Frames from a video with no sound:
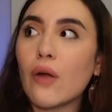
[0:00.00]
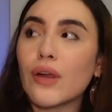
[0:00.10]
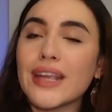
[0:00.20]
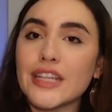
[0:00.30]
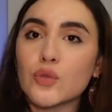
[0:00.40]

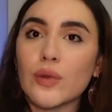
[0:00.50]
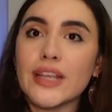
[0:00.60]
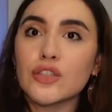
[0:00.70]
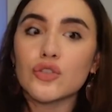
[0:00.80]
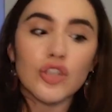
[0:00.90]
hour each
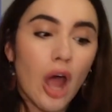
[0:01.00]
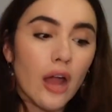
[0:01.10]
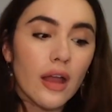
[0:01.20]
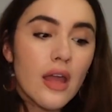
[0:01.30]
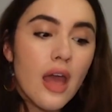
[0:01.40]
week to
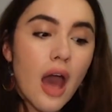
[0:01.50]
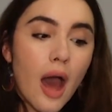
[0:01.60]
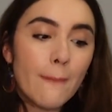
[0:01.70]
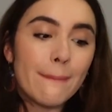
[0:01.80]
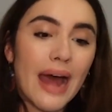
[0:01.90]
talk
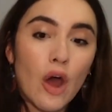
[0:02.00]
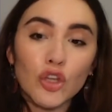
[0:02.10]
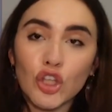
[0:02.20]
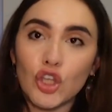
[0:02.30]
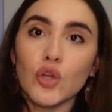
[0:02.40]

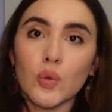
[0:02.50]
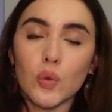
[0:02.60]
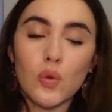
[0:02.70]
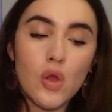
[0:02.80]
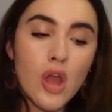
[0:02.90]
about
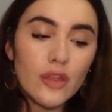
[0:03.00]
you